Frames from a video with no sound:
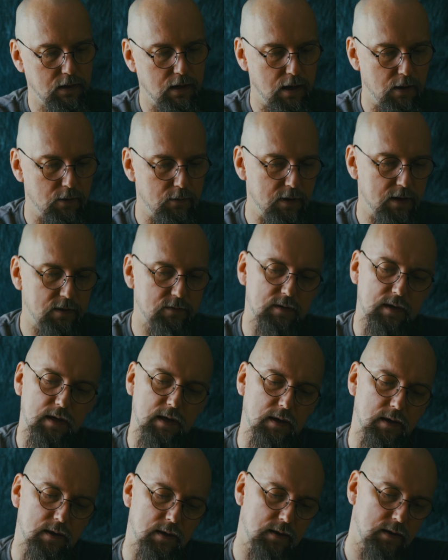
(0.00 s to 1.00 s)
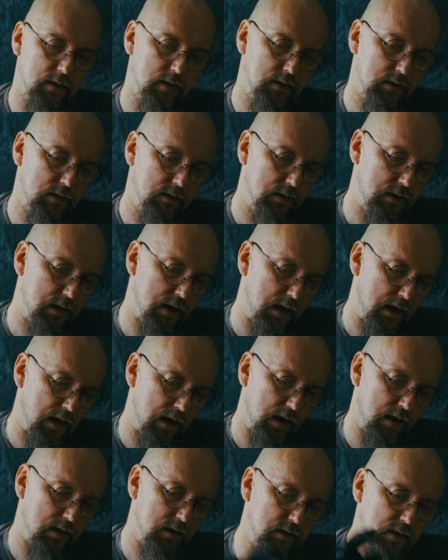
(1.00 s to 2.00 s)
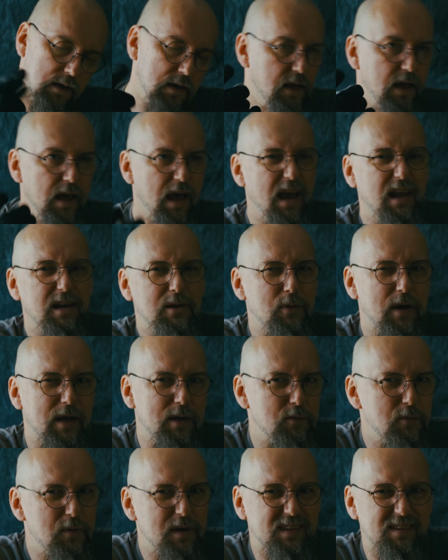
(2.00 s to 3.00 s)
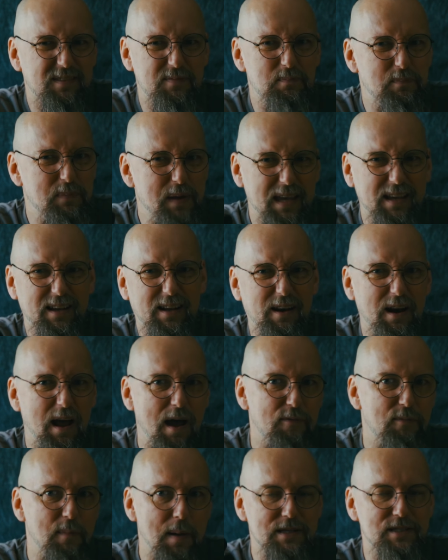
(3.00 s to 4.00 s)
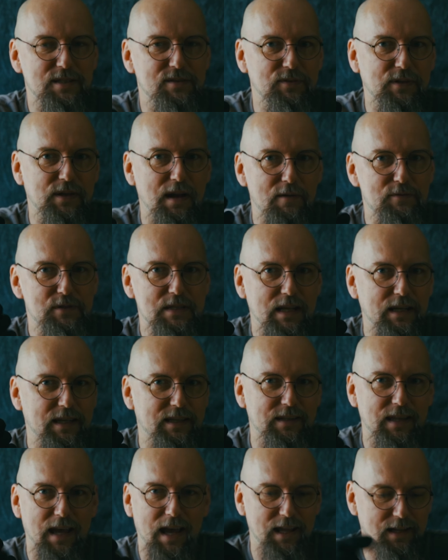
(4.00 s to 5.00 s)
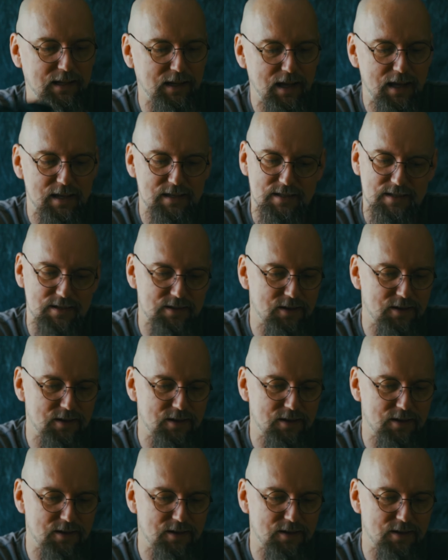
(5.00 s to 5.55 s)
However, yeah, anyway, with big glove, massive gloves like that, it's